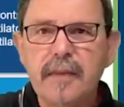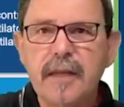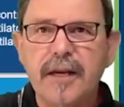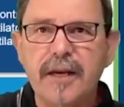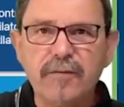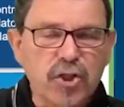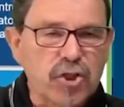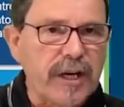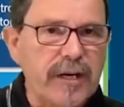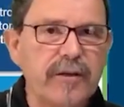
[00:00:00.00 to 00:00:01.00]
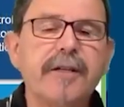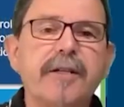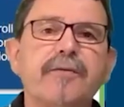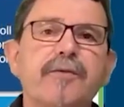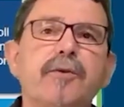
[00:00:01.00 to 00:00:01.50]
And I will share in
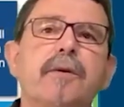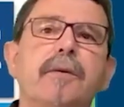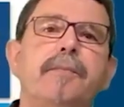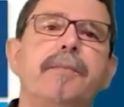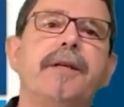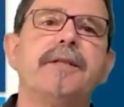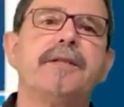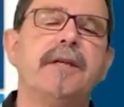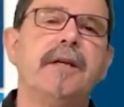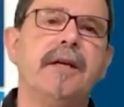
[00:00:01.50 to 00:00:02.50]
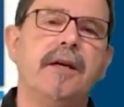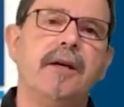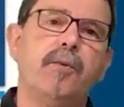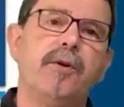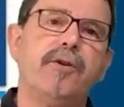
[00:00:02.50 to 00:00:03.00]
a few minutes
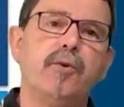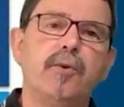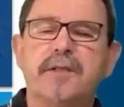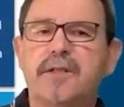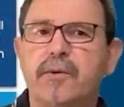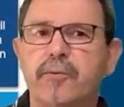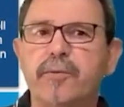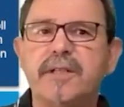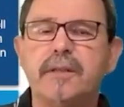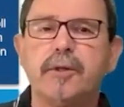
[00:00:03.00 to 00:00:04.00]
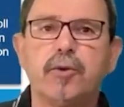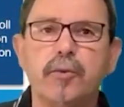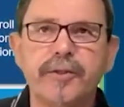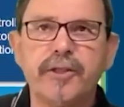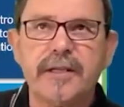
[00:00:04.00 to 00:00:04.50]
with you so the reasonable
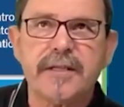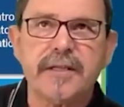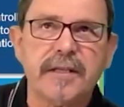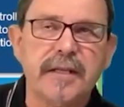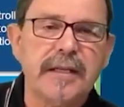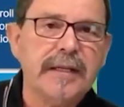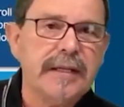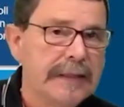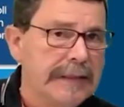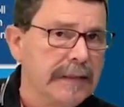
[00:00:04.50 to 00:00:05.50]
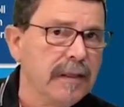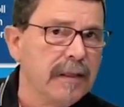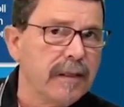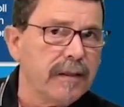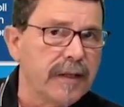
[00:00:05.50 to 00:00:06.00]
group addresses.
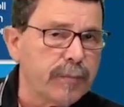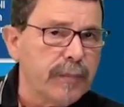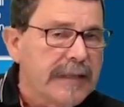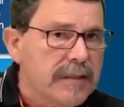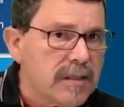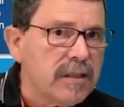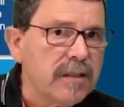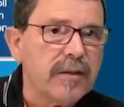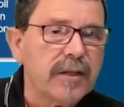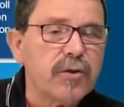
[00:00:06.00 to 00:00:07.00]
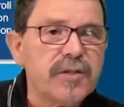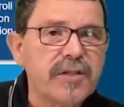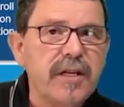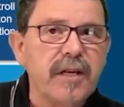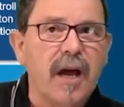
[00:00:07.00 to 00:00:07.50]
That means that you
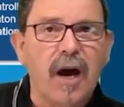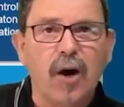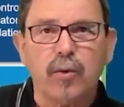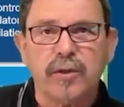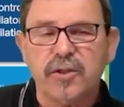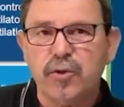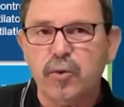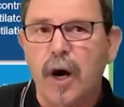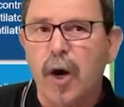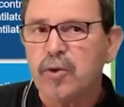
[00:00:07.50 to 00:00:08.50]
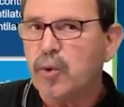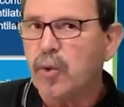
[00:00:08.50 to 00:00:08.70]
see how to